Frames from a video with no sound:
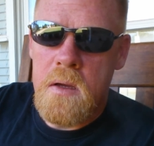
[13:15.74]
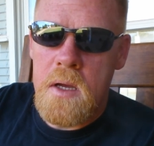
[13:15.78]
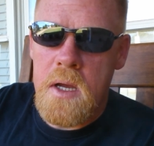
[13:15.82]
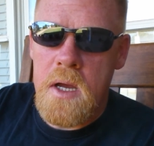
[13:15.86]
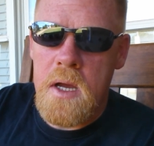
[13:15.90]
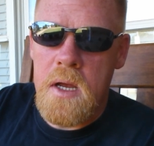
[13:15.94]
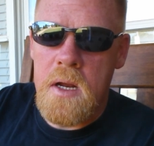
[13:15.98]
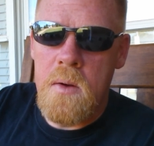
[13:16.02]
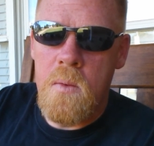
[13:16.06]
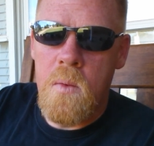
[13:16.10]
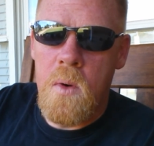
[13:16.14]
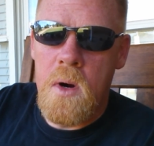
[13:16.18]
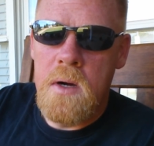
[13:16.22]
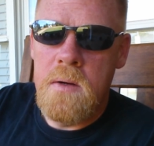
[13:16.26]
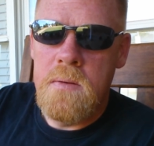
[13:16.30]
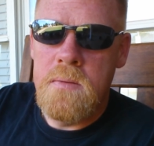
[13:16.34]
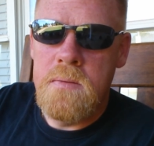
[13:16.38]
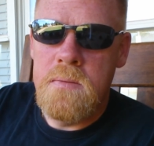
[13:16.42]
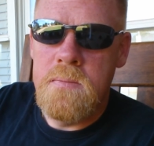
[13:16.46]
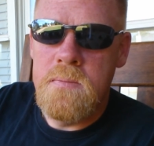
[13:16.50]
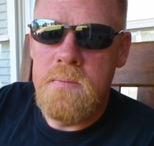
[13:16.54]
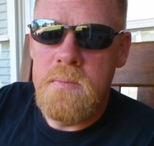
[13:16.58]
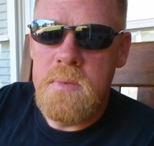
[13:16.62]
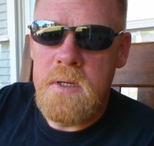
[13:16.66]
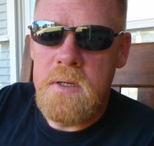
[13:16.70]
anyway,
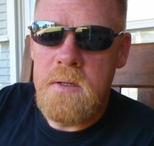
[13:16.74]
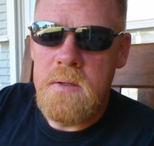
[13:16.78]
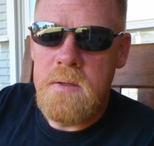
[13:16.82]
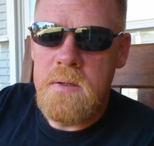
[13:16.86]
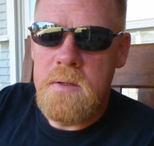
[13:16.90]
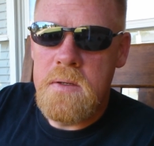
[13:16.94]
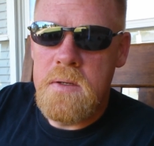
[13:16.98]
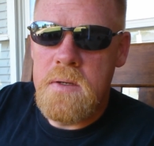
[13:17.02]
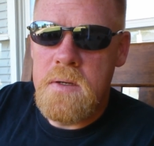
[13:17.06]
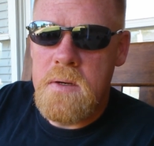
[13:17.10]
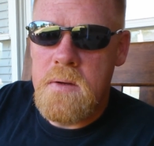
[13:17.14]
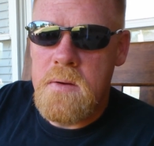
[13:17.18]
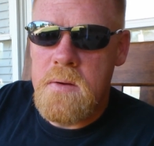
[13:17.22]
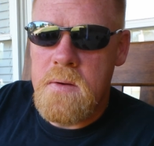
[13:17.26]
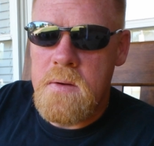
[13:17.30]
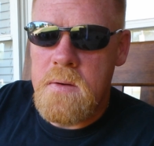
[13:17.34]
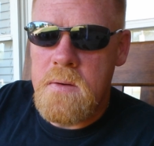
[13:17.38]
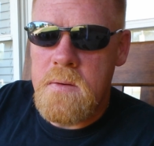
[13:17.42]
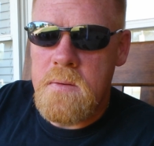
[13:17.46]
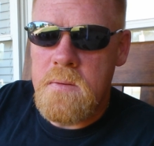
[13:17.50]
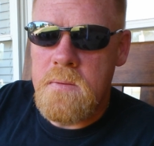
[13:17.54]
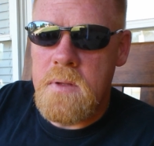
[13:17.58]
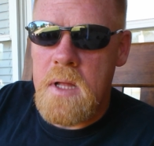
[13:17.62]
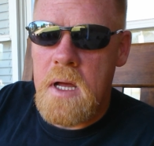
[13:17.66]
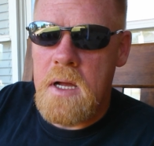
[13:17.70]

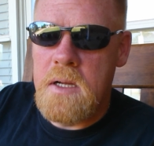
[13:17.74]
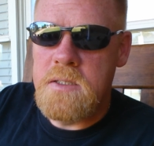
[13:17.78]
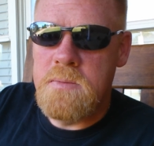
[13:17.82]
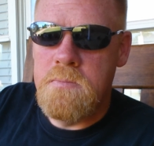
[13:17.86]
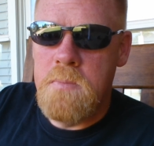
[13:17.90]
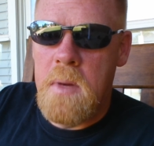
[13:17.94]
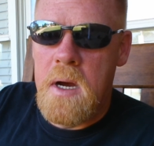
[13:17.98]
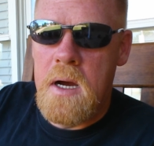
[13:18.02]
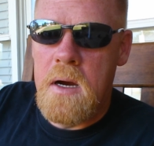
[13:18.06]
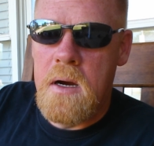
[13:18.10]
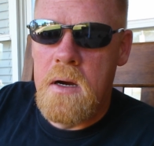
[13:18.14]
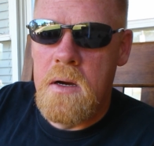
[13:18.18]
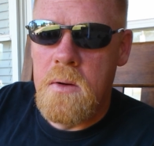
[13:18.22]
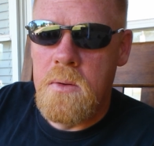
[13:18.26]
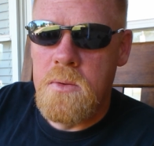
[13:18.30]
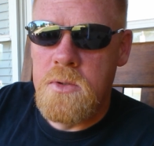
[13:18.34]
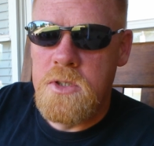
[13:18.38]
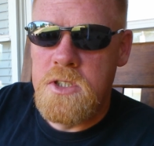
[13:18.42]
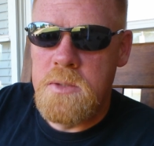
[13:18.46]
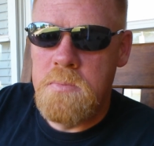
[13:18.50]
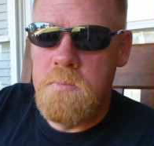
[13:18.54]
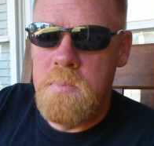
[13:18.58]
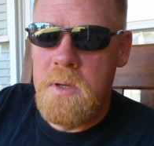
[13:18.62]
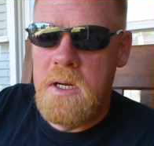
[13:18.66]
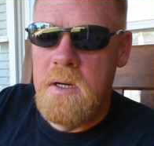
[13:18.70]
that's my little
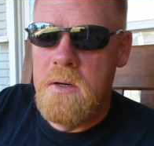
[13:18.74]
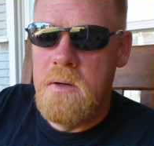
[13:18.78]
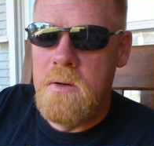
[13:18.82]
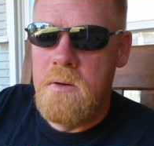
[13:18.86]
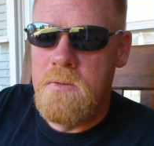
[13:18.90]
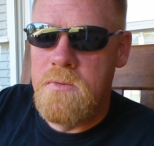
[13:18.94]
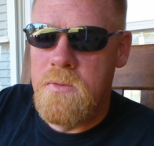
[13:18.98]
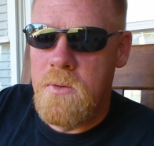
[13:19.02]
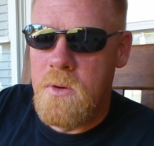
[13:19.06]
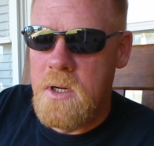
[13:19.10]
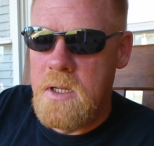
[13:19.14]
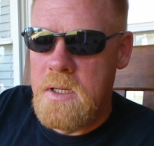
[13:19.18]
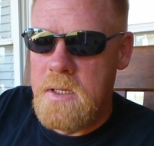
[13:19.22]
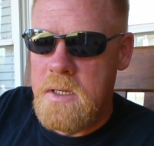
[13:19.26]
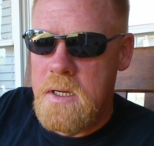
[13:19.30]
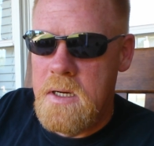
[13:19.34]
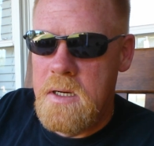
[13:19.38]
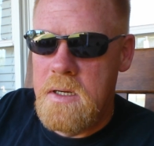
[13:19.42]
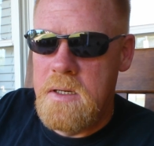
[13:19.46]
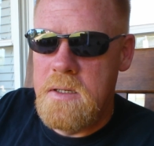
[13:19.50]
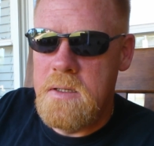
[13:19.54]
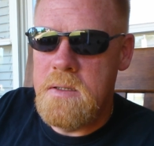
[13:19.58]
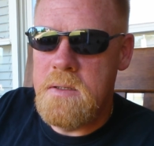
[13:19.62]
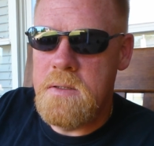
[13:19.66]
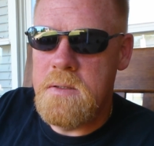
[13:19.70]
spiel for
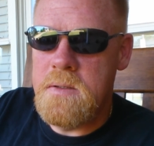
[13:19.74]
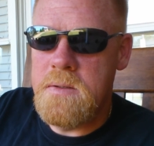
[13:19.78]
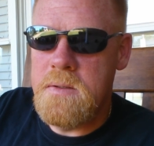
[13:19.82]
today.